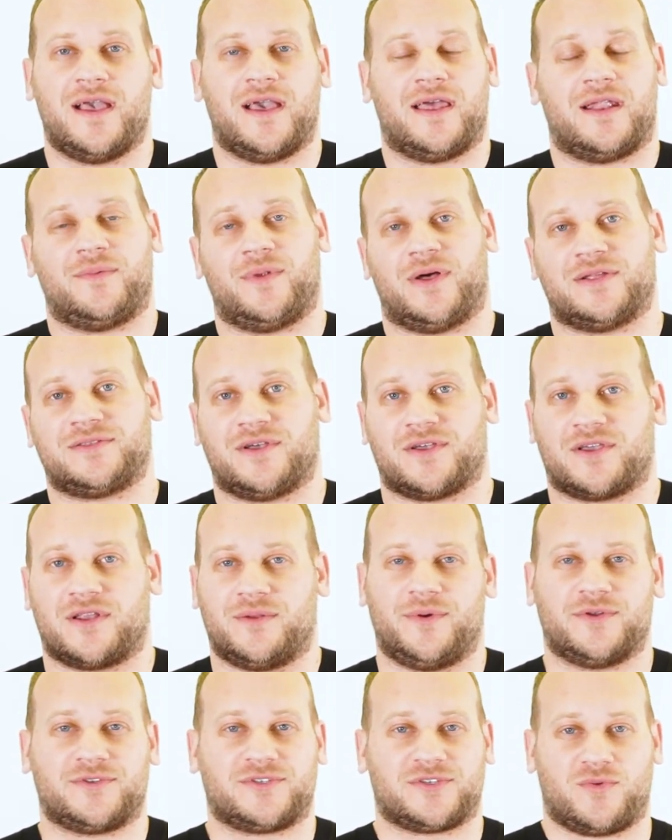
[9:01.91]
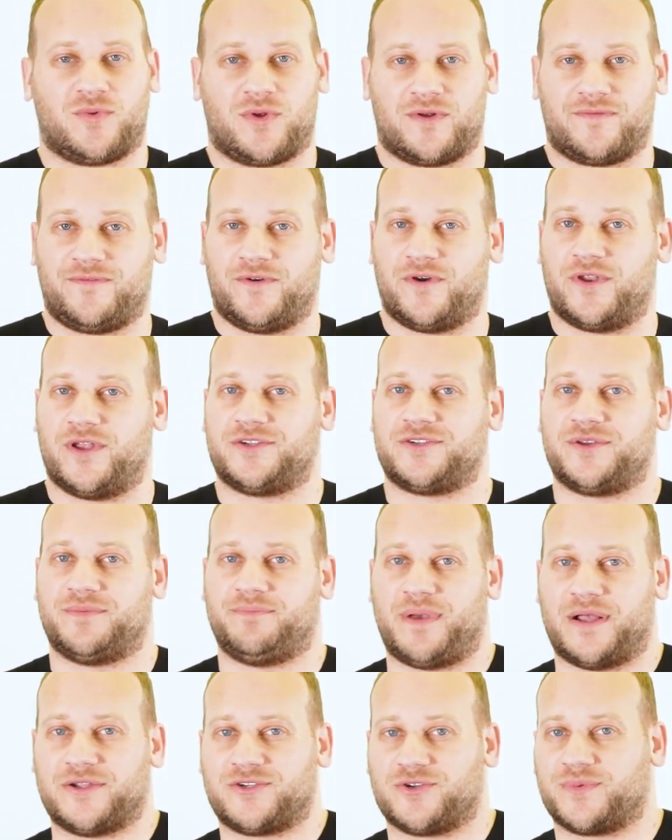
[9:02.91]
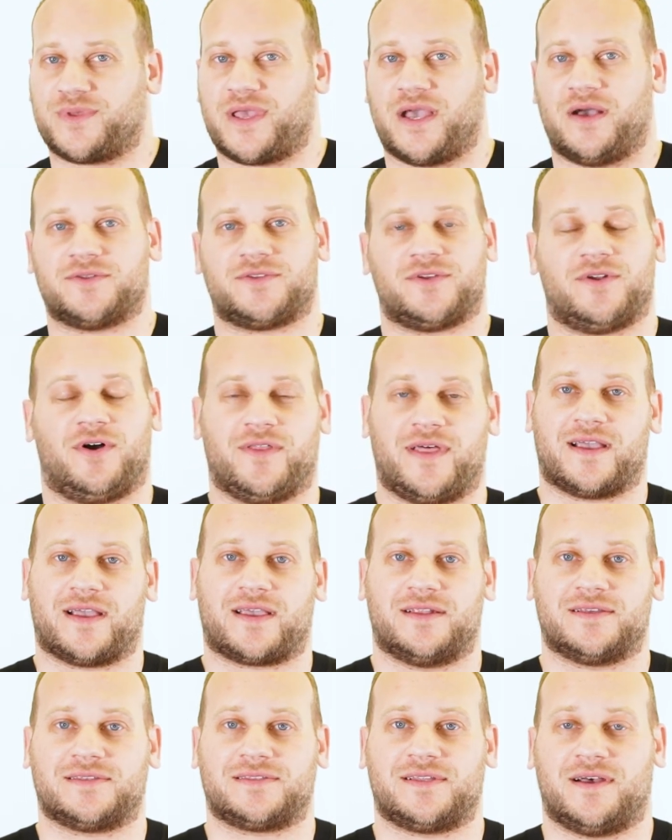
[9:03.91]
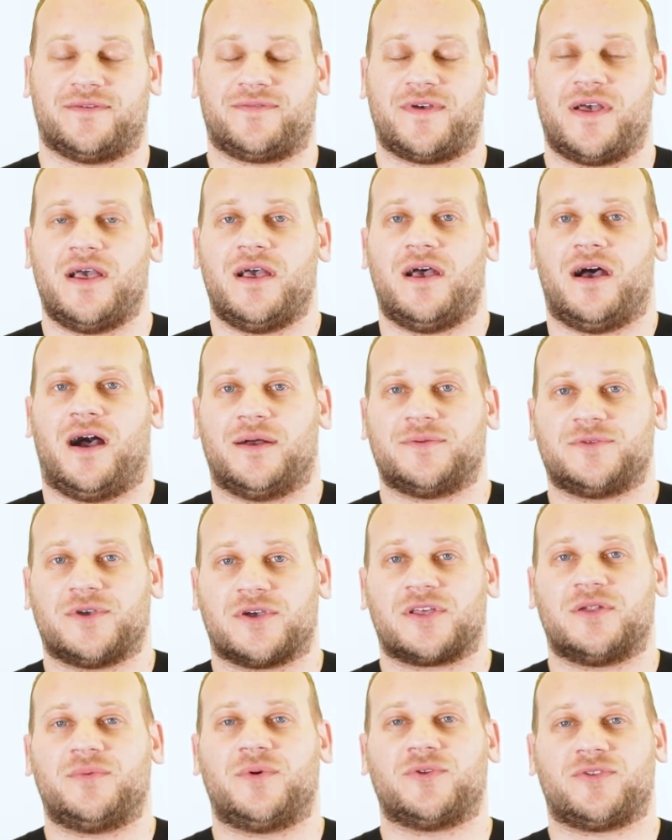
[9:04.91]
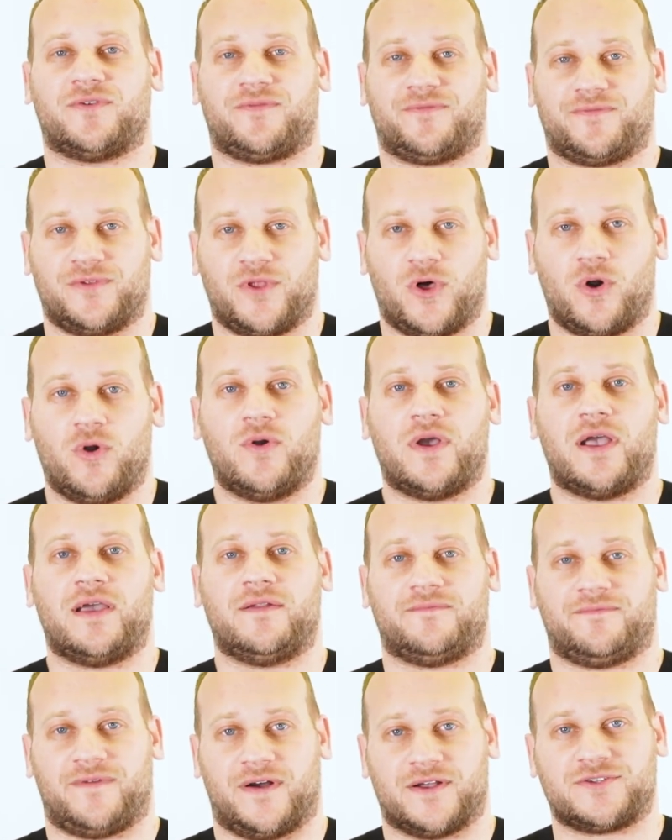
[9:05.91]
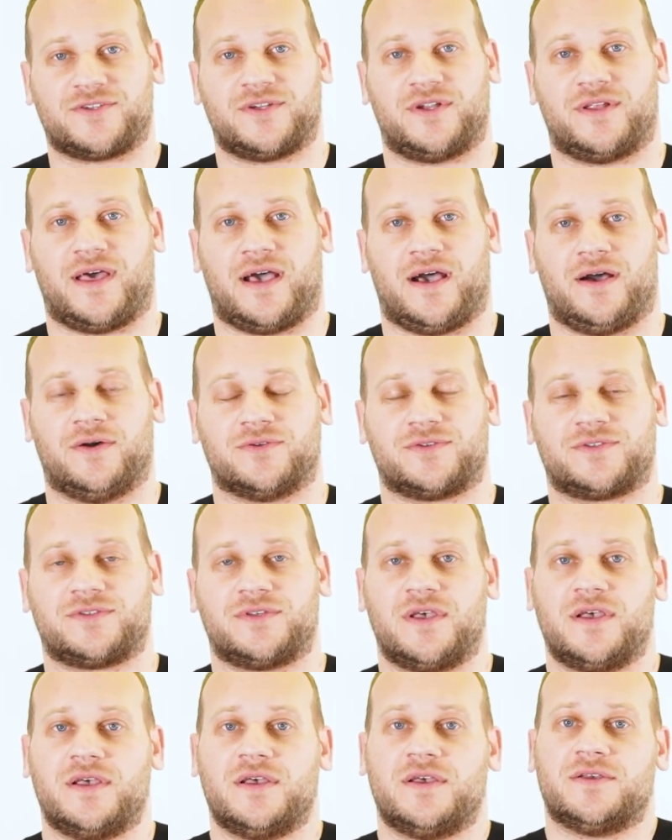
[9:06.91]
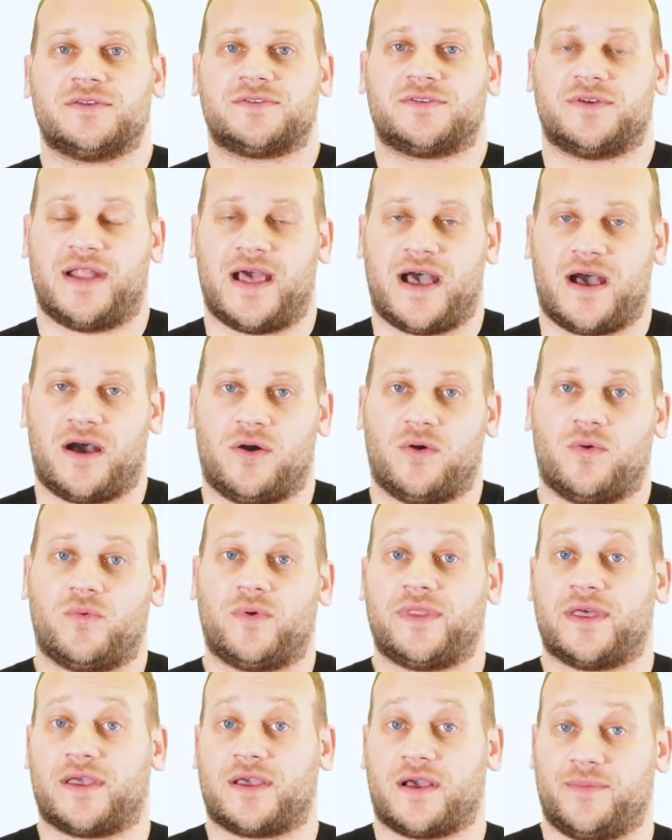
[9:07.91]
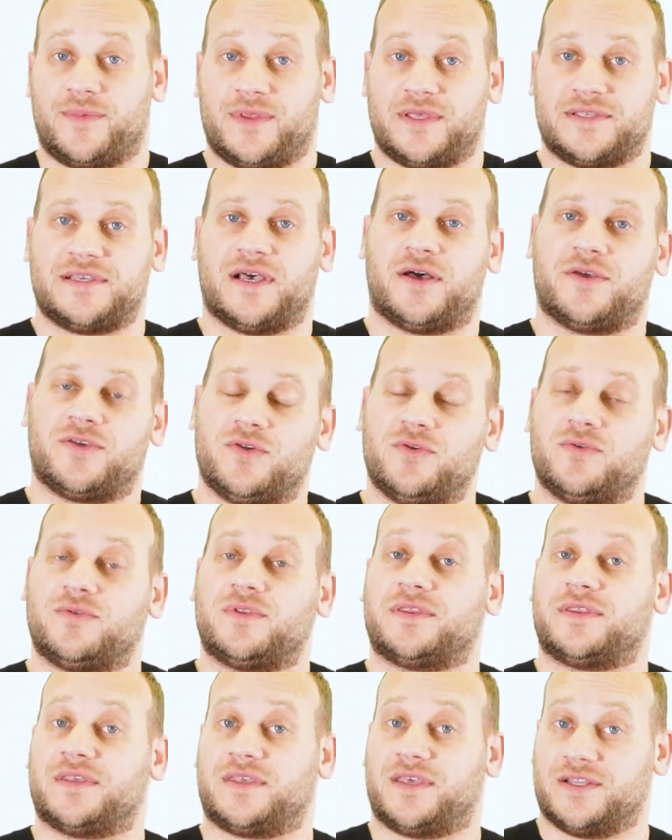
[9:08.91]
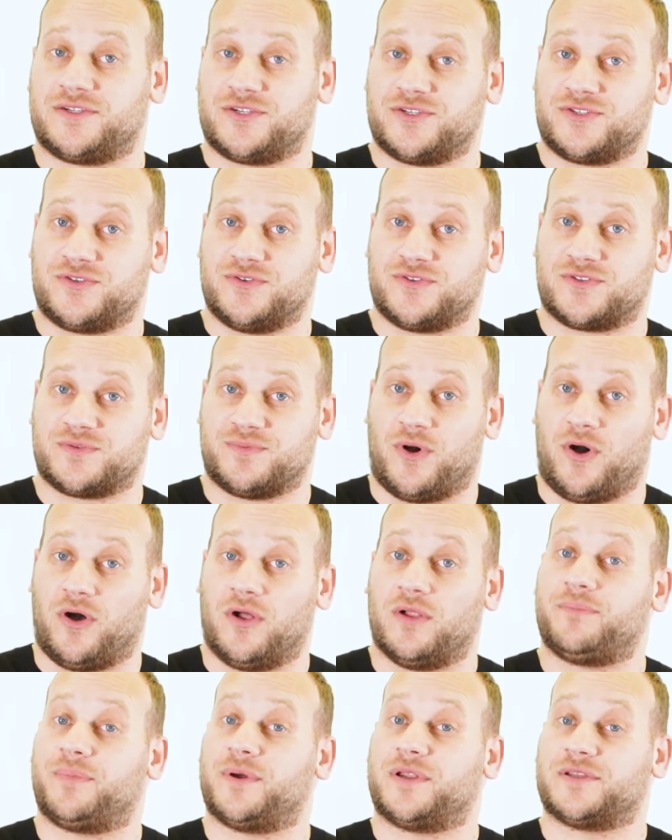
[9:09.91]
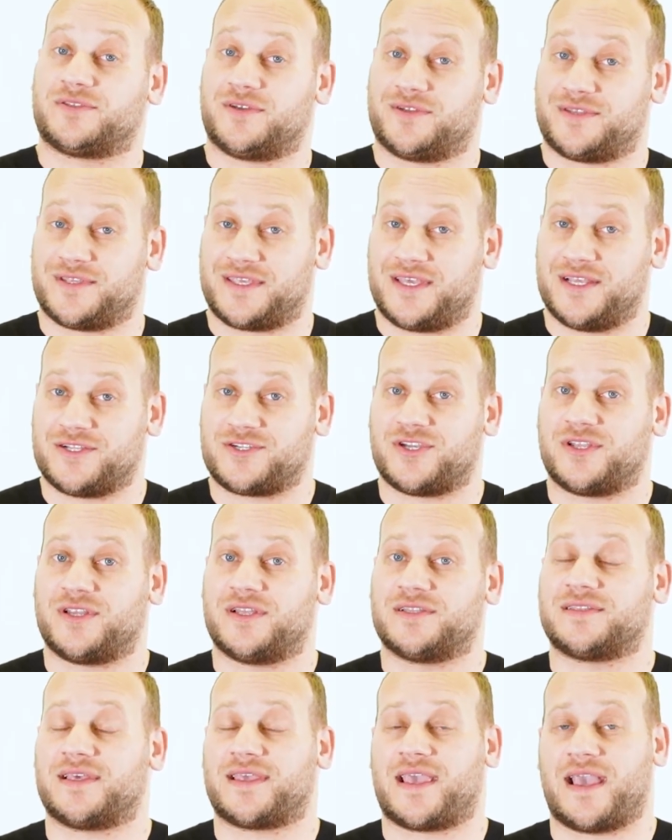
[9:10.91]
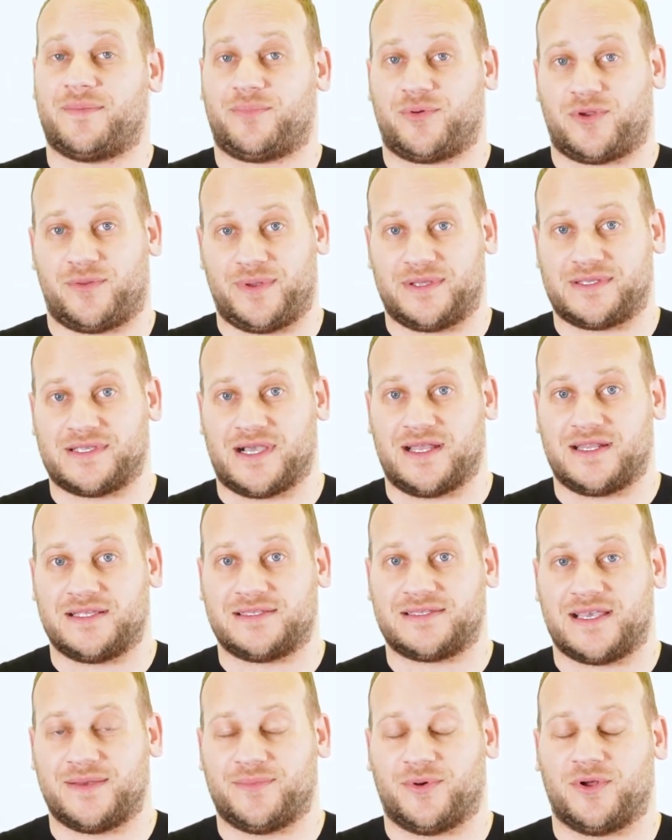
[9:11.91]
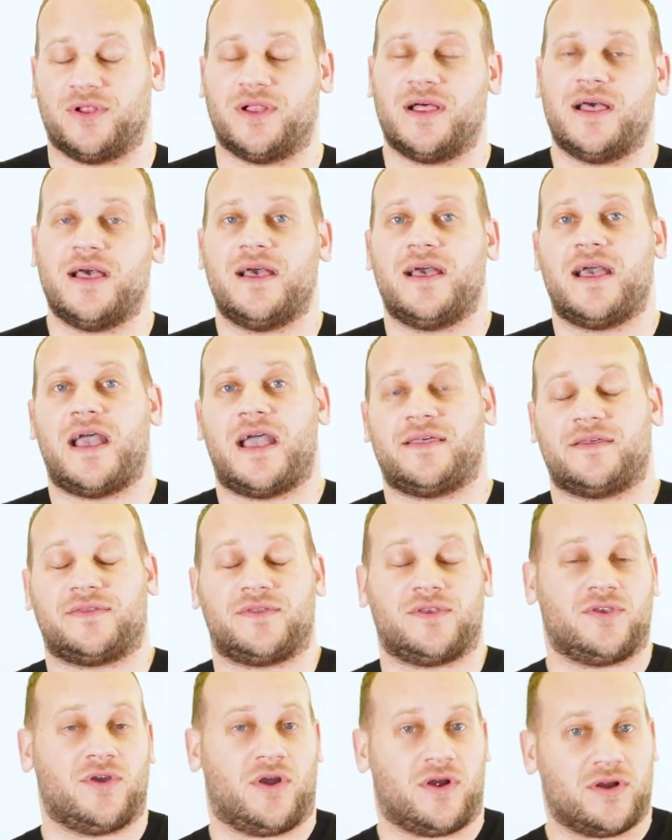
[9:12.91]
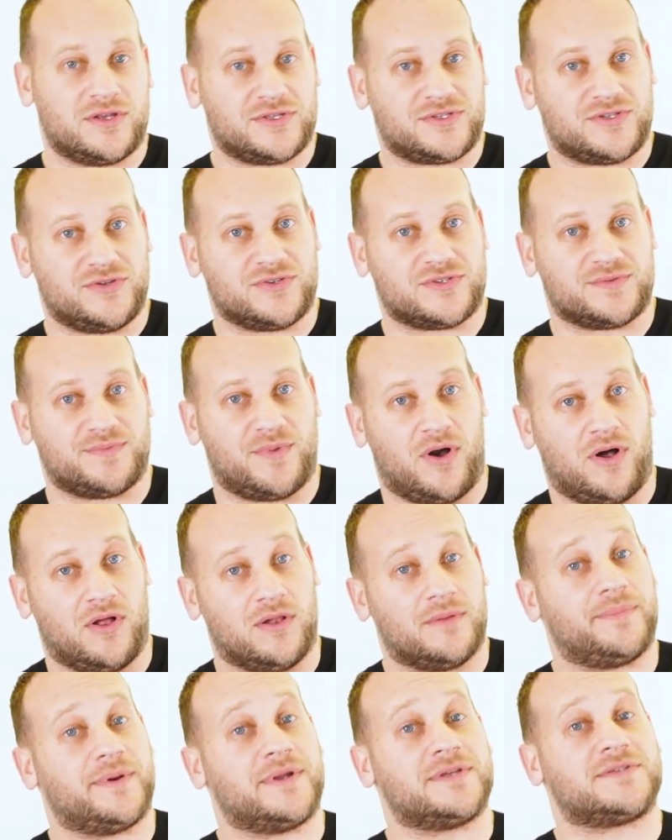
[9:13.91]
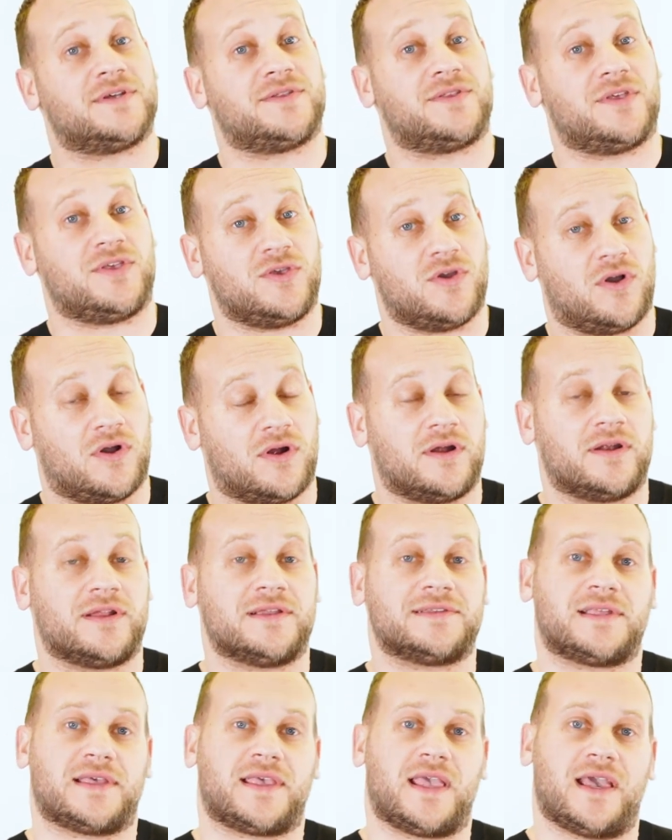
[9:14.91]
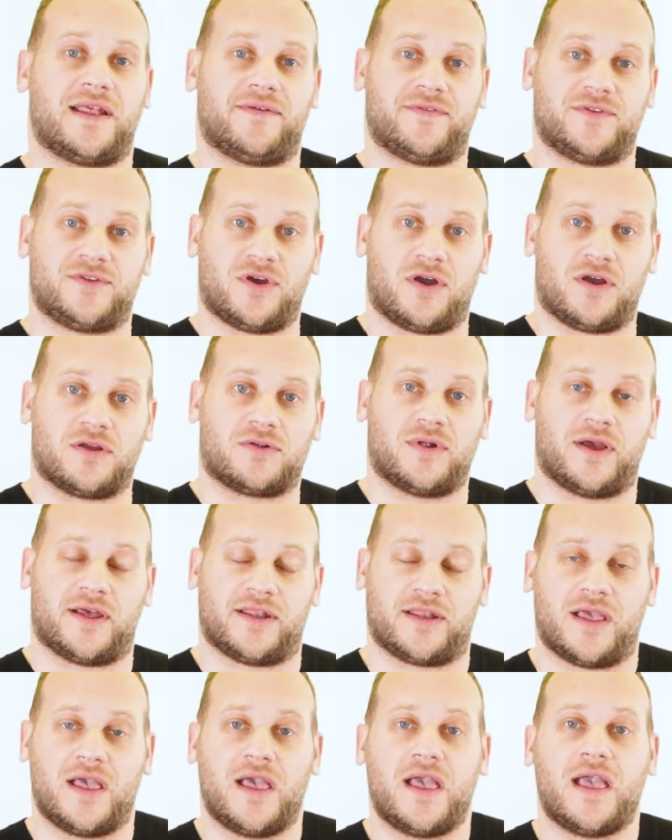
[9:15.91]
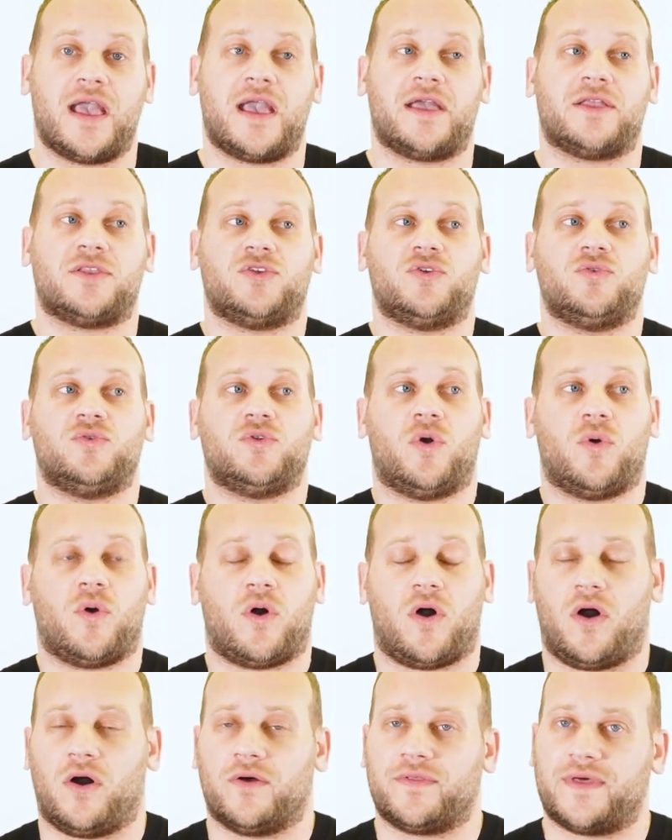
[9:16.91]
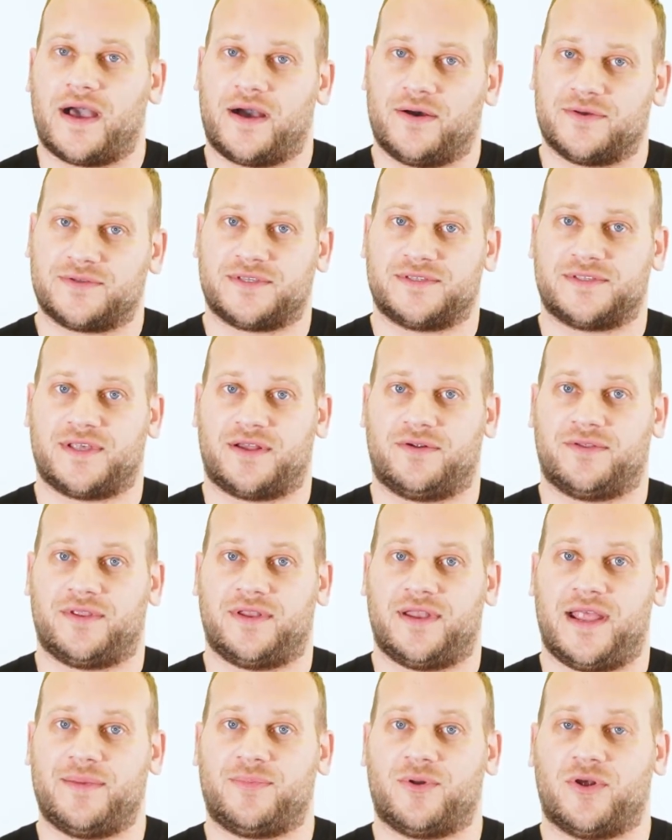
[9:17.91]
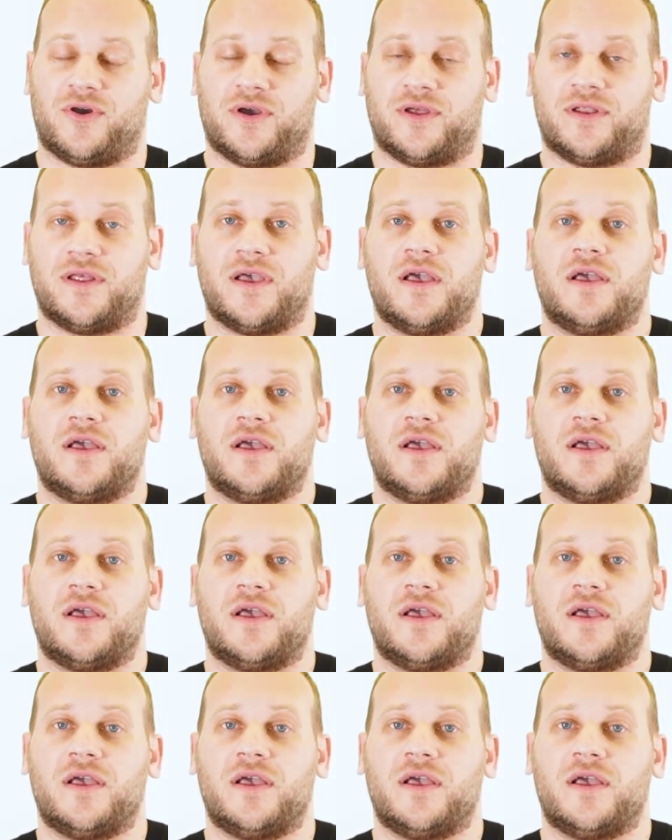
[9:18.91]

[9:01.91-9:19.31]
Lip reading: And I'm not talking about square footage and bedroom count and all kind of stuff. I'm talking about the flow and function of the house. So now when they come and they tell you that the kitchen's too small, but it's not the kitchen, it's they can't put a big dining table, and that the yard is too small, but it's not the yard, it's they can't have a dog run, and you know all the houses that are in the neighborhood,